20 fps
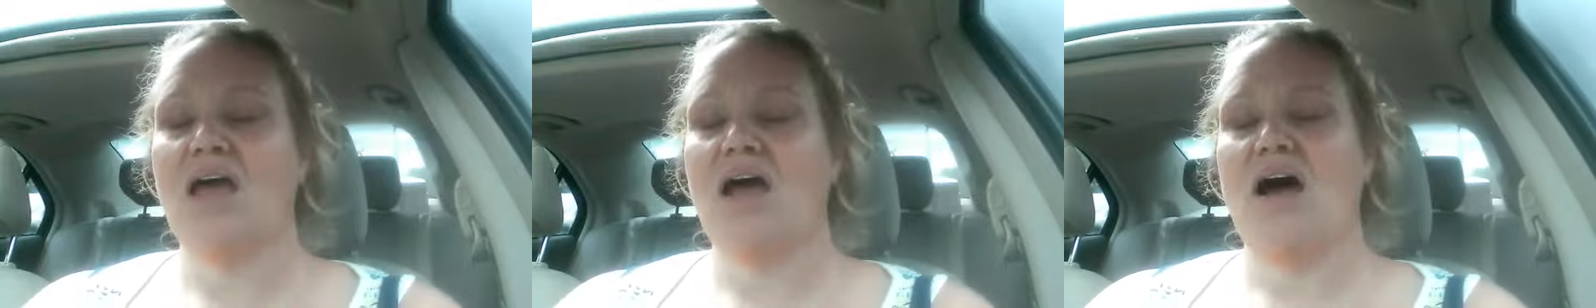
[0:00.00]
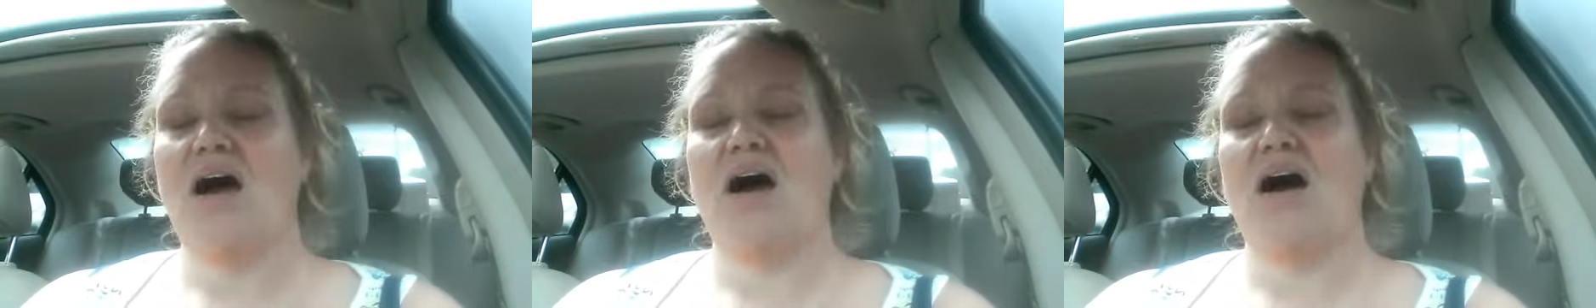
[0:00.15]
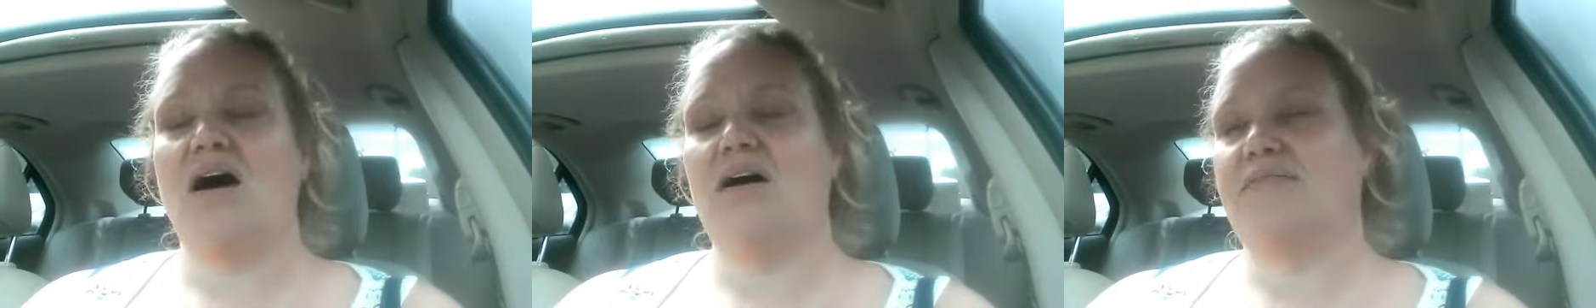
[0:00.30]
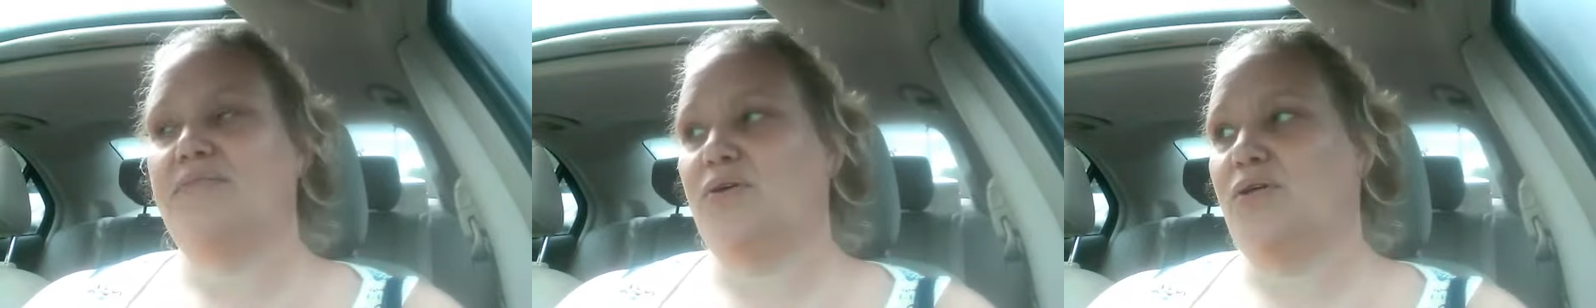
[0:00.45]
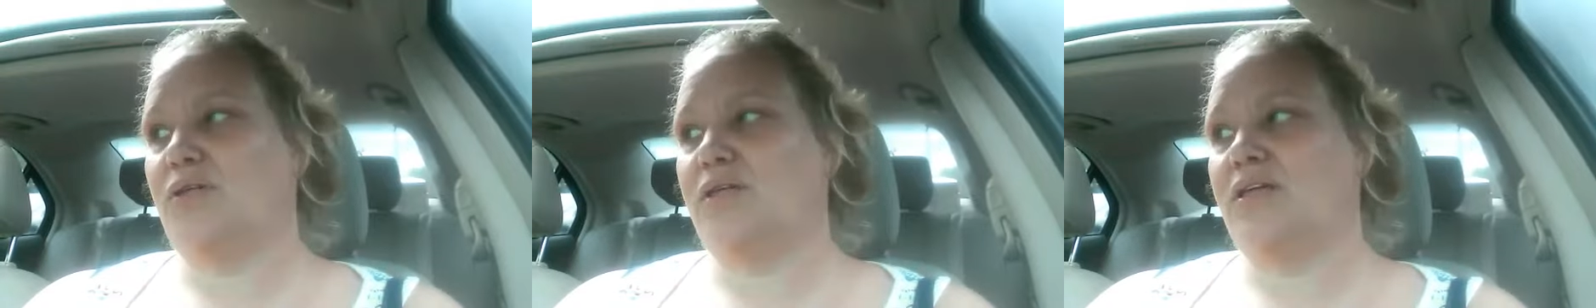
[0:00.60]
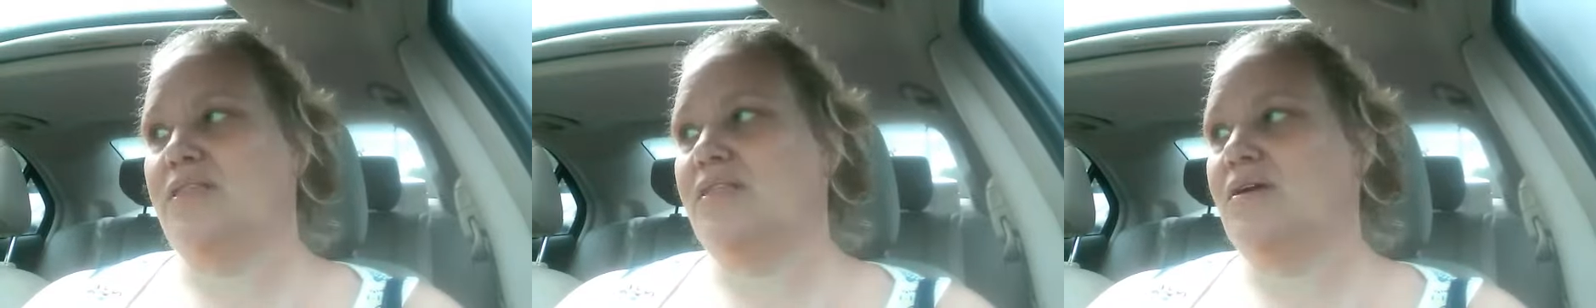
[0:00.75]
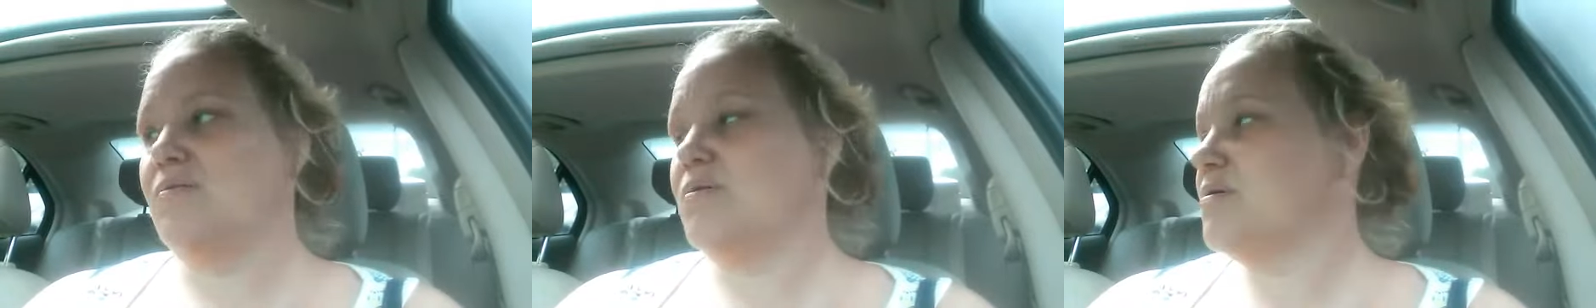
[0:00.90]
awful,
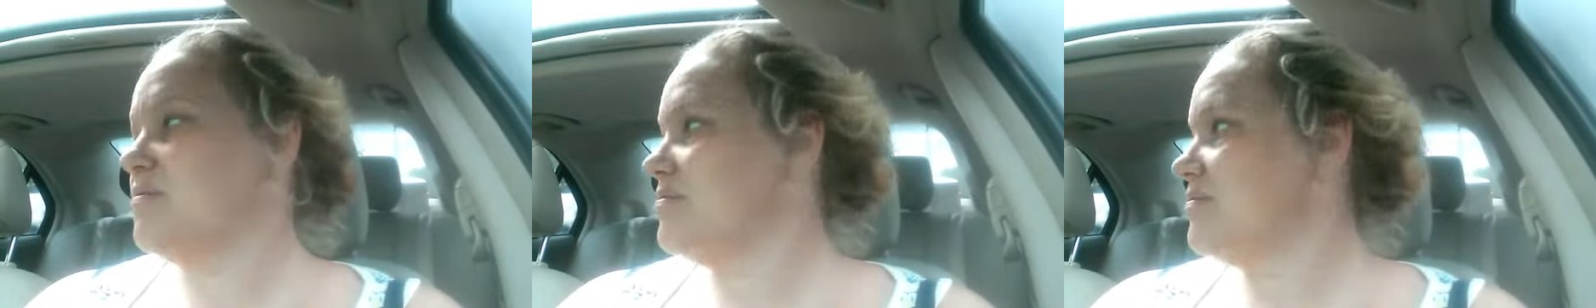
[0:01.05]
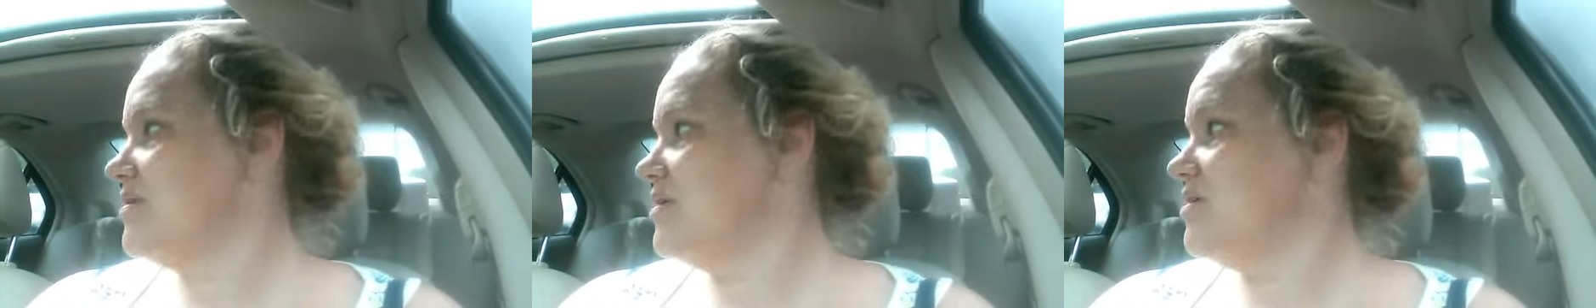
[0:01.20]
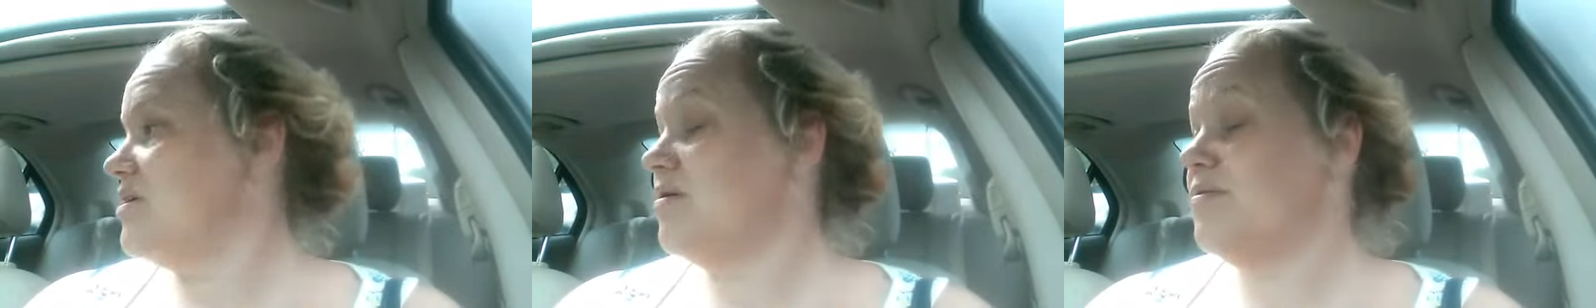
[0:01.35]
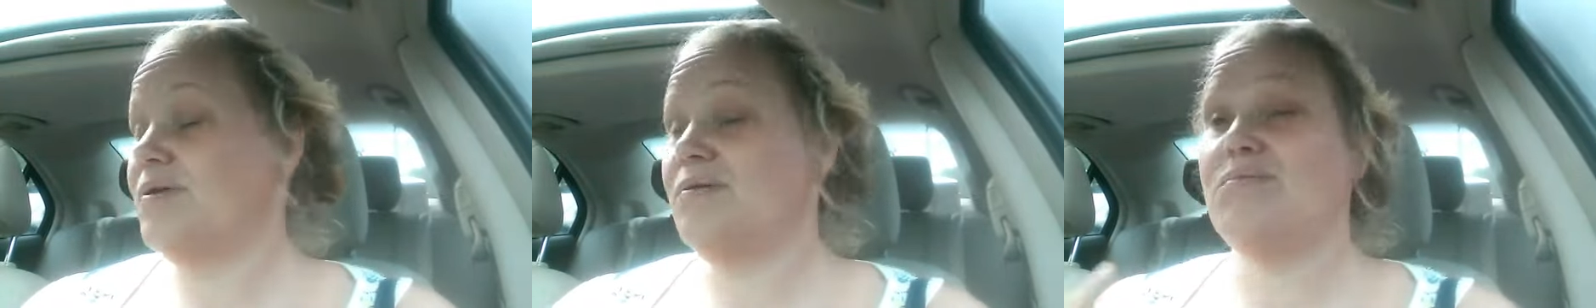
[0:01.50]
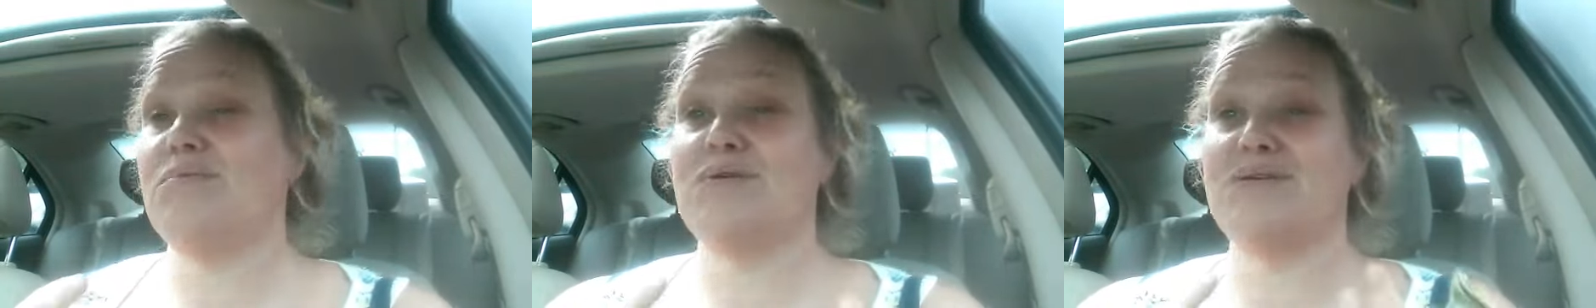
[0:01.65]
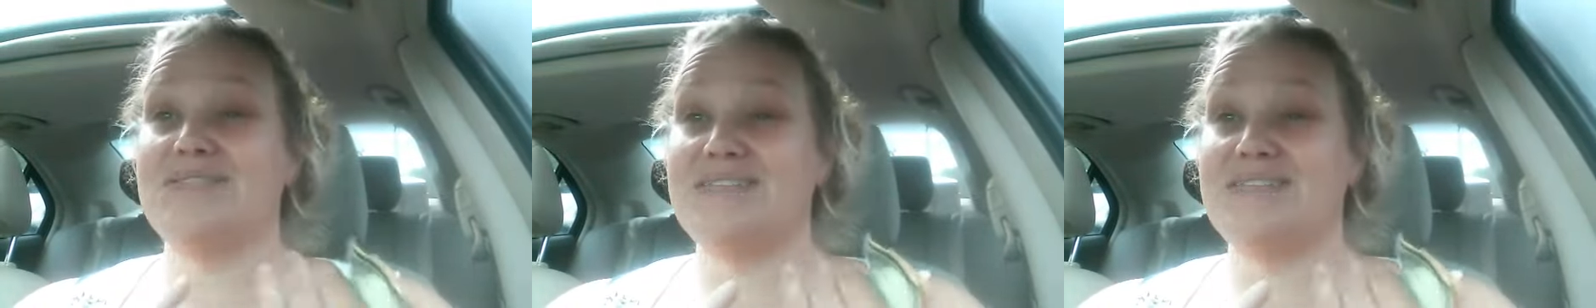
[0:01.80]
and they were, you know, they were